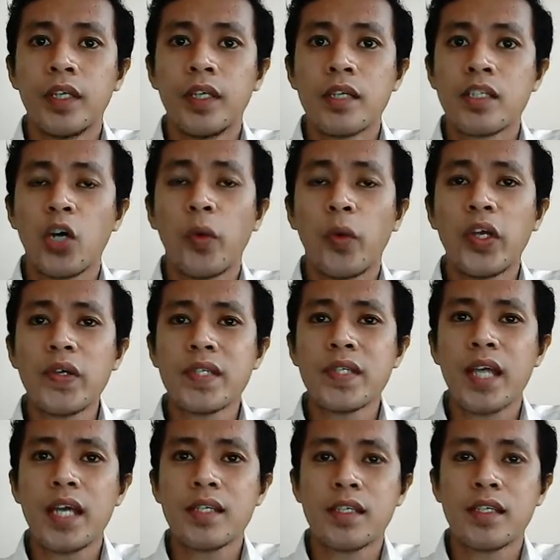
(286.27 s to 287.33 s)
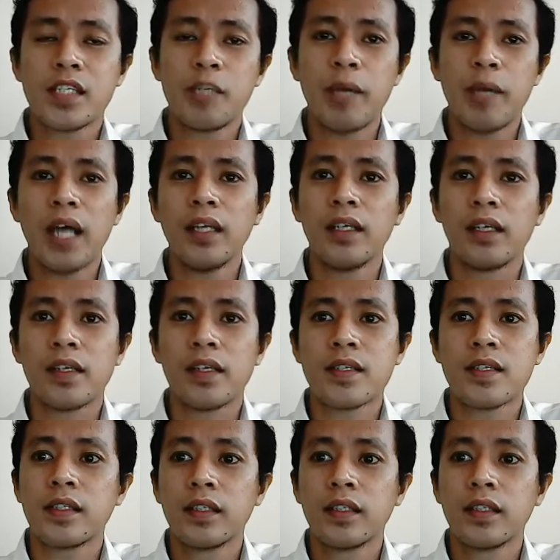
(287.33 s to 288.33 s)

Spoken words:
So when you say system analyst,